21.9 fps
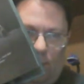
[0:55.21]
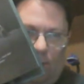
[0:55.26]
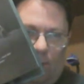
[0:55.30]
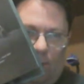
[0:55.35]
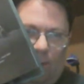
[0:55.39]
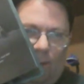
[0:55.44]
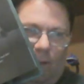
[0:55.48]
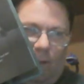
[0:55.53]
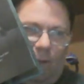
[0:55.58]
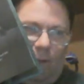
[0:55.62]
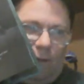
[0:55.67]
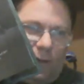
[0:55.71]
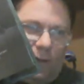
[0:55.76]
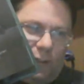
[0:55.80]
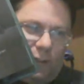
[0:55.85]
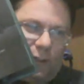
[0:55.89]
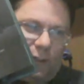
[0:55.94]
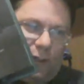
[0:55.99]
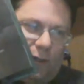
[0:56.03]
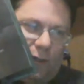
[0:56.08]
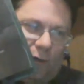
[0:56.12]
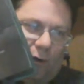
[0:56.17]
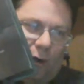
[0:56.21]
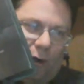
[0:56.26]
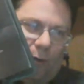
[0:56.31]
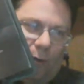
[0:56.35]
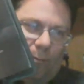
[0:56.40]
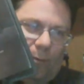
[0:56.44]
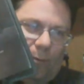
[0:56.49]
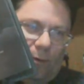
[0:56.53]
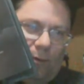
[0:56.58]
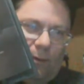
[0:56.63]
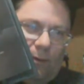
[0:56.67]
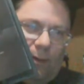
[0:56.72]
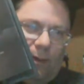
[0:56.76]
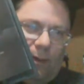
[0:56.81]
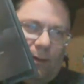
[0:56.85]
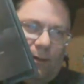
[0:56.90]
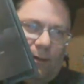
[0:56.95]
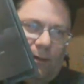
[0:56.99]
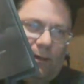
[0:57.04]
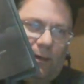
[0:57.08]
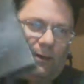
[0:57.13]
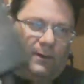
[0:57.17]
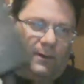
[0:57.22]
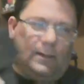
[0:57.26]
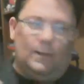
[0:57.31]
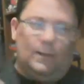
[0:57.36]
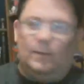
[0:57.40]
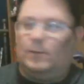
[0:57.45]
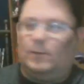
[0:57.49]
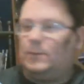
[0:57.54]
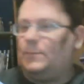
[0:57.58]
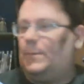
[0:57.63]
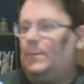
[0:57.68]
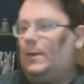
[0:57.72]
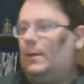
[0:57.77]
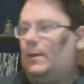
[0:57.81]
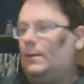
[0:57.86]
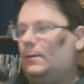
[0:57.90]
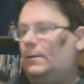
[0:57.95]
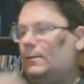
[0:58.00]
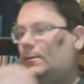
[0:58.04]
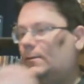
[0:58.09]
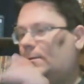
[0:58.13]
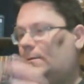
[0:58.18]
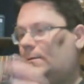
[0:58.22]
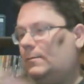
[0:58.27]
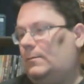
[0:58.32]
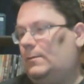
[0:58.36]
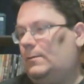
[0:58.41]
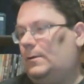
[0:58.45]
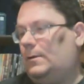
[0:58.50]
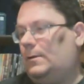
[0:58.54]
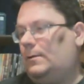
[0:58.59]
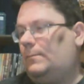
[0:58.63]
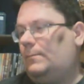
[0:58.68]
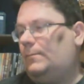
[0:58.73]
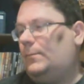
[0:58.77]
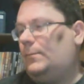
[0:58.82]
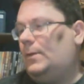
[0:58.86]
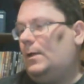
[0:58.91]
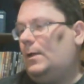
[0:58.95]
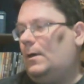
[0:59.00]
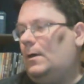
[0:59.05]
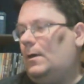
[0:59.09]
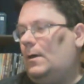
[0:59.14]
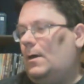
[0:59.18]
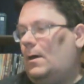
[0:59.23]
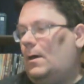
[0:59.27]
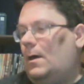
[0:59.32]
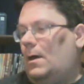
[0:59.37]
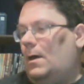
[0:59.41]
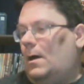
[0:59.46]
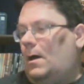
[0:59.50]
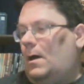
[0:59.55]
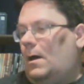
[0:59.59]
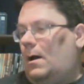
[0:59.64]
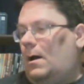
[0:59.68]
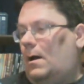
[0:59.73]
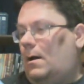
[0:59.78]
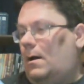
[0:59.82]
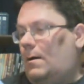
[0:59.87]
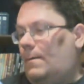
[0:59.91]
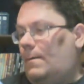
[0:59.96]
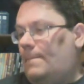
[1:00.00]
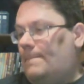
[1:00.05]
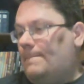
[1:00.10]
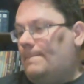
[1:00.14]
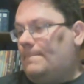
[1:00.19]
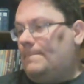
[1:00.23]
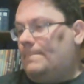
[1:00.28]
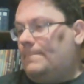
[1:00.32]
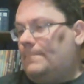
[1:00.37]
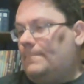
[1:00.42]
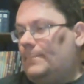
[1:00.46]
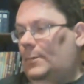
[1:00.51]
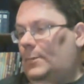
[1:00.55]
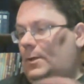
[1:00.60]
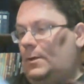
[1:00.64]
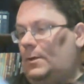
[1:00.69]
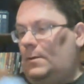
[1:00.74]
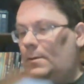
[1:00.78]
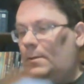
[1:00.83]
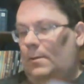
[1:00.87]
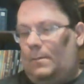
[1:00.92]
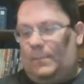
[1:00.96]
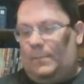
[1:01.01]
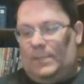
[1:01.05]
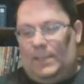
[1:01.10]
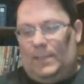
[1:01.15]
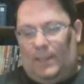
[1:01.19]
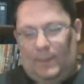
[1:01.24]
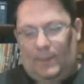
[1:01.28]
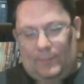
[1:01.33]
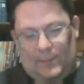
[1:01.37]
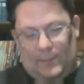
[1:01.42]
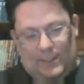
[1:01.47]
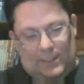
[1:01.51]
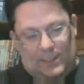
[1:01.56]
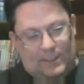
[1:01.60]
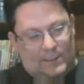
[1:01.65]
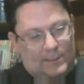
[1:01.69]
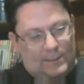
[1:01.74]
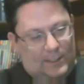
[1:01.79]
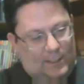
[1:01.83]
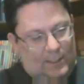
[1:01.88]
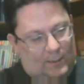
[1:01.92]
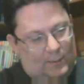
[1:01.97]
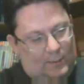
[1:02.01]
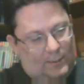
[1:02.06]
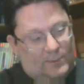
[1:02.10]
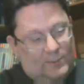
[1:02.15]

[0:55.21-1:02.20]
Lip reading: There, look at John Carpenter. Look how young he looks back then. Let me take out the disc here.